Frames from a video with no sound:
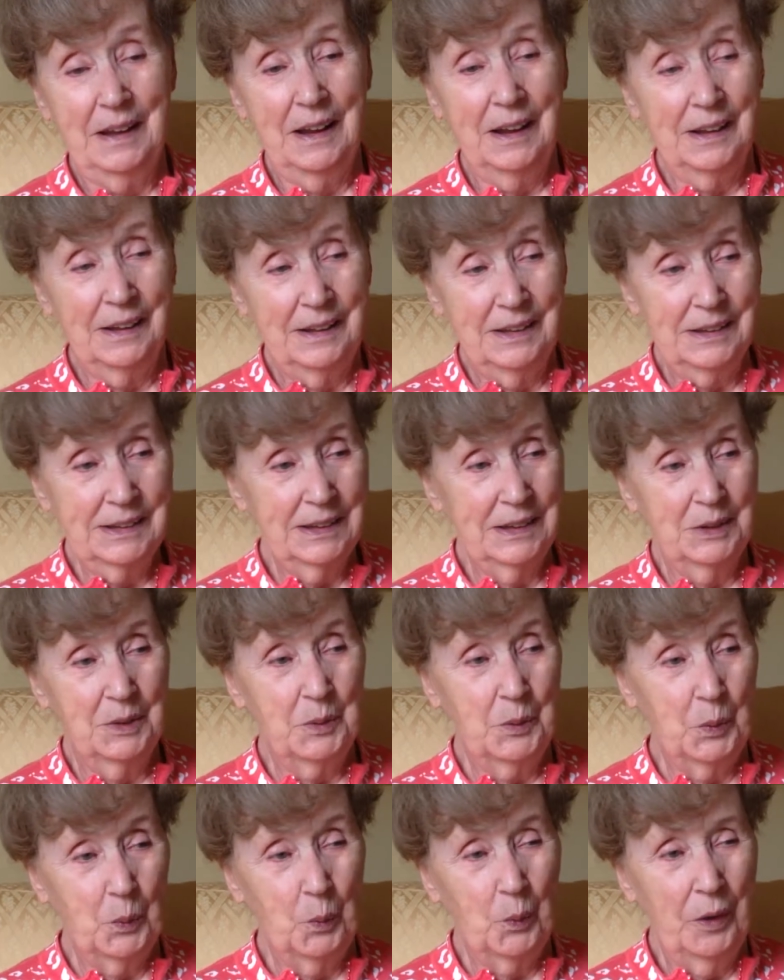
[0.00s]
And he said,
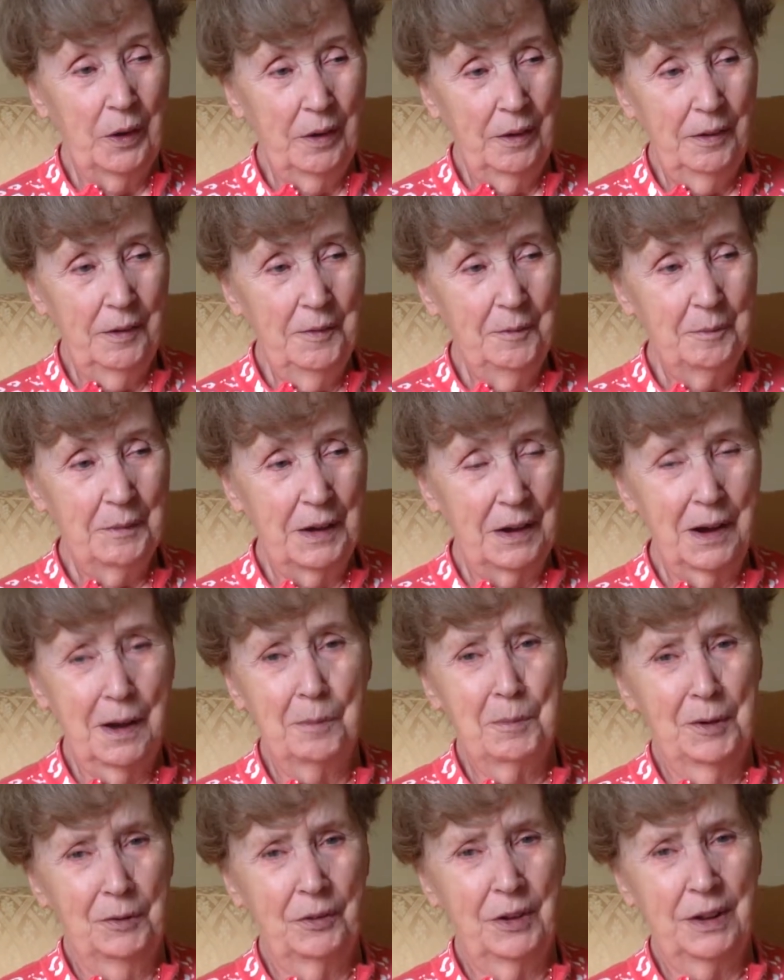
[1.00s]
well,
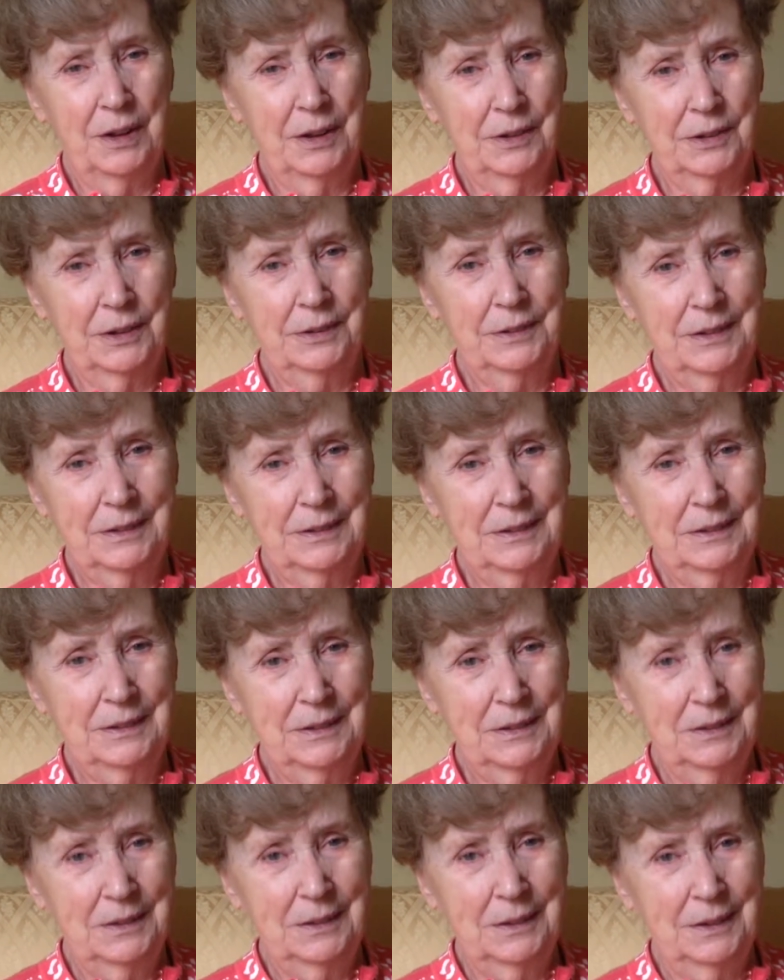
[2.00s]
I'm a reader.
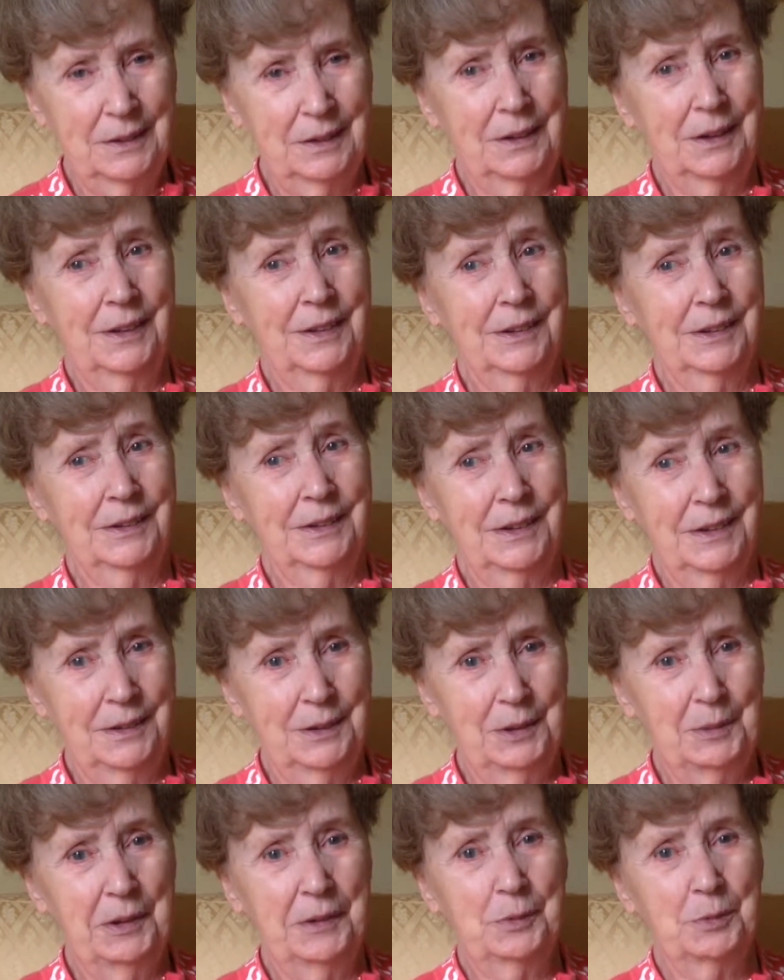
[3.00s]
I said,
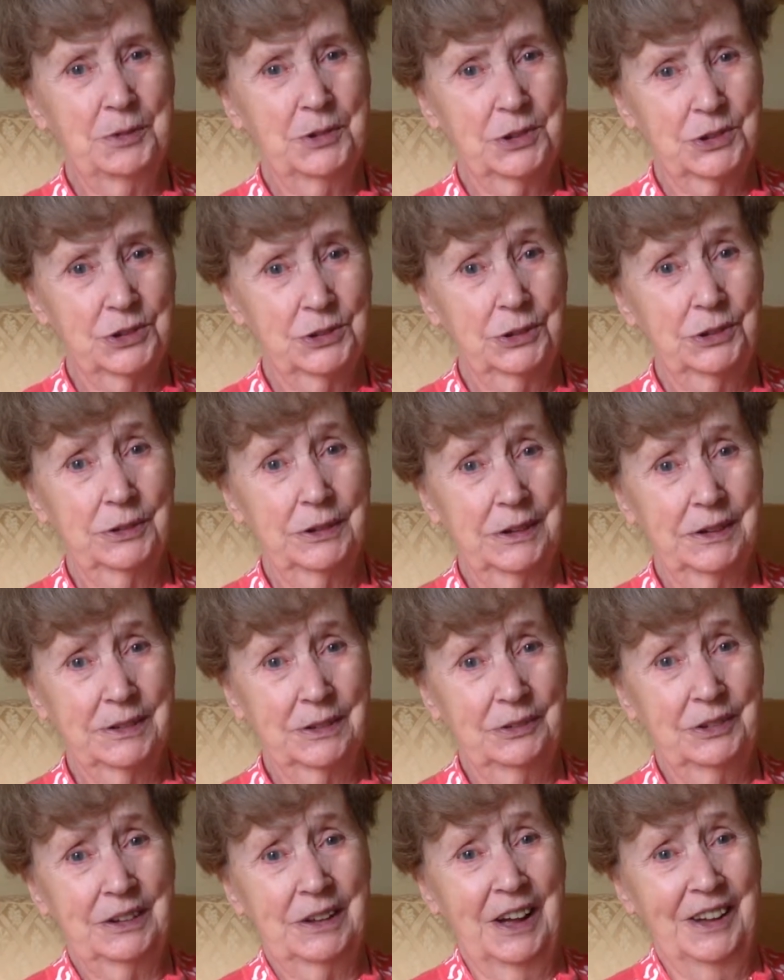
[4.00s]
he sure is a
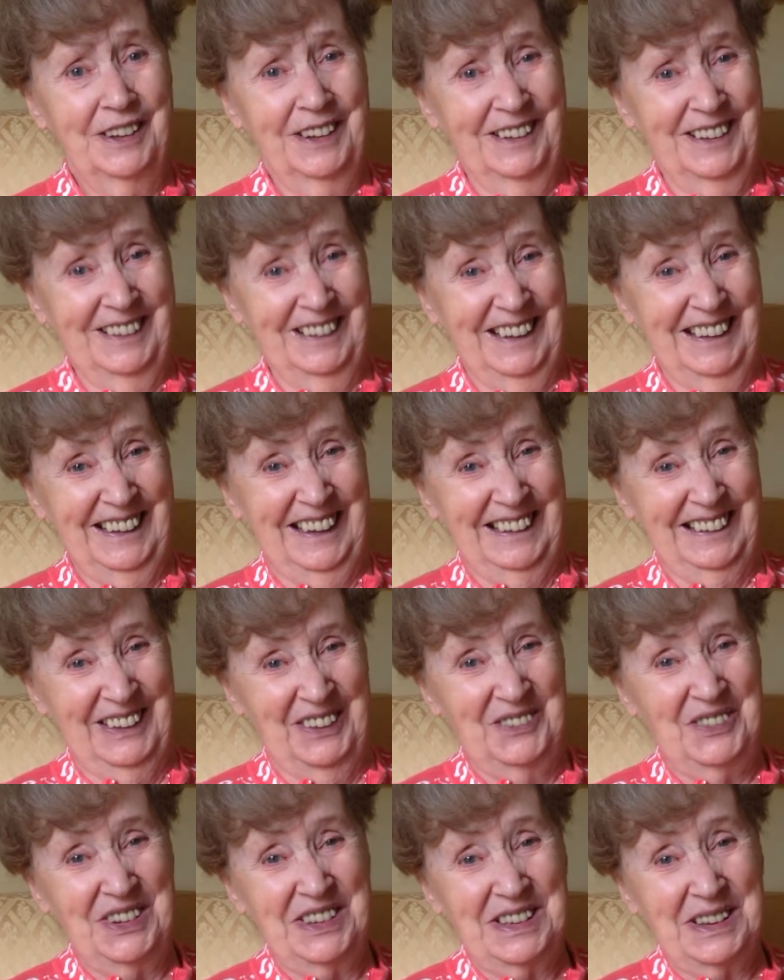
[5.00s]
reader.
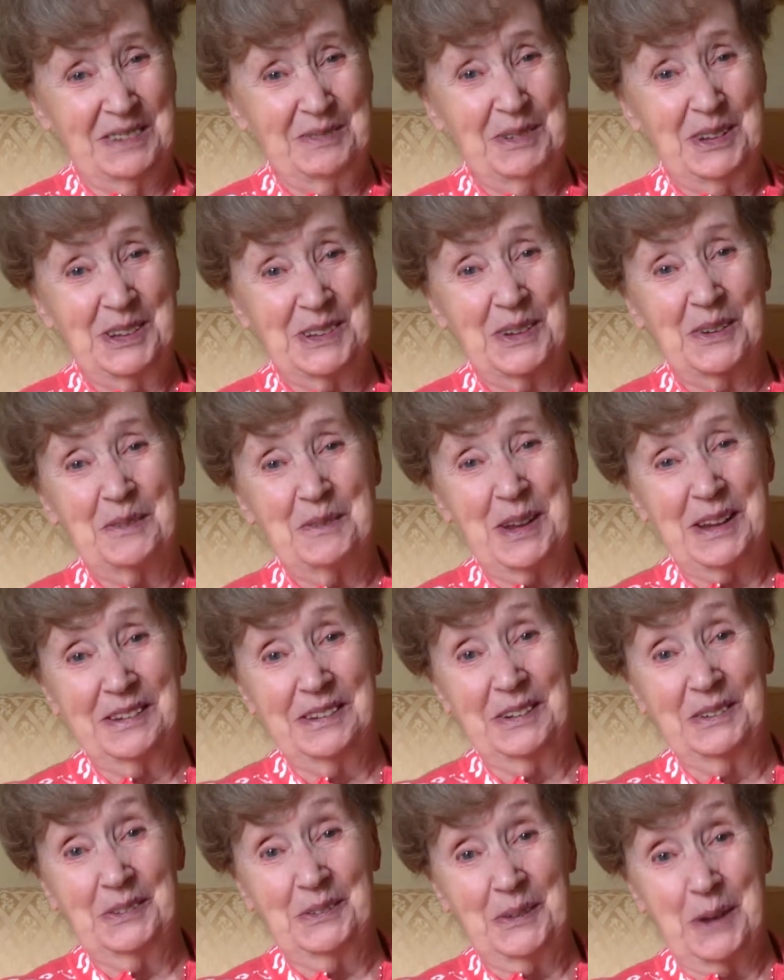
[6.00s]
Every time he saw me, he
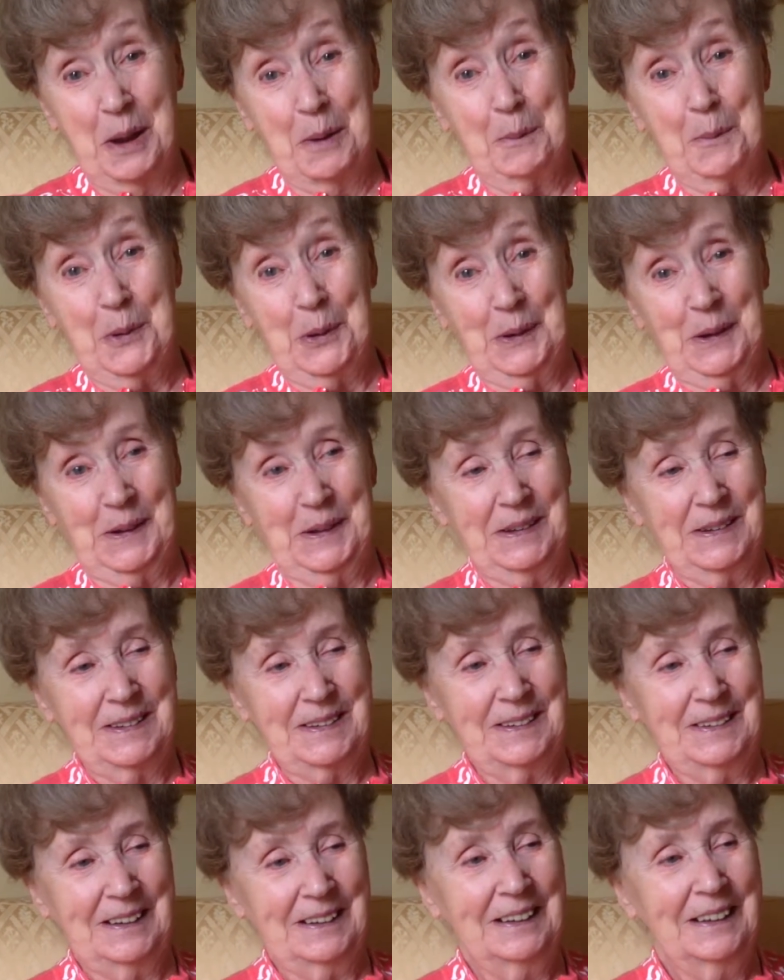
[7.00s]
had a book in his
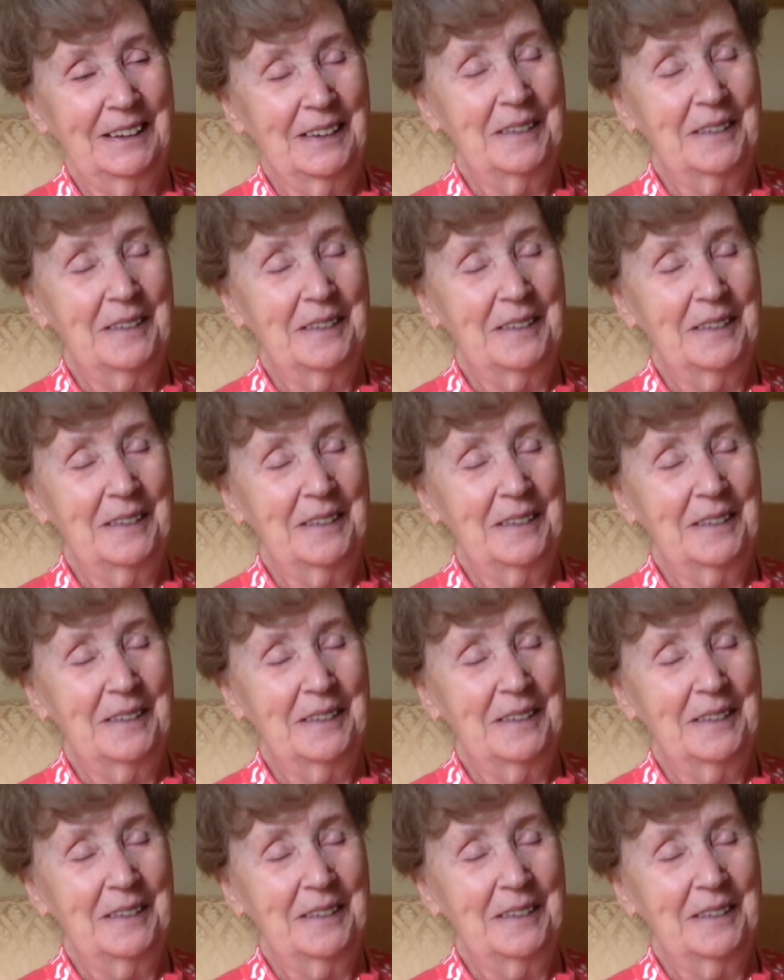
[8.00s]
hand.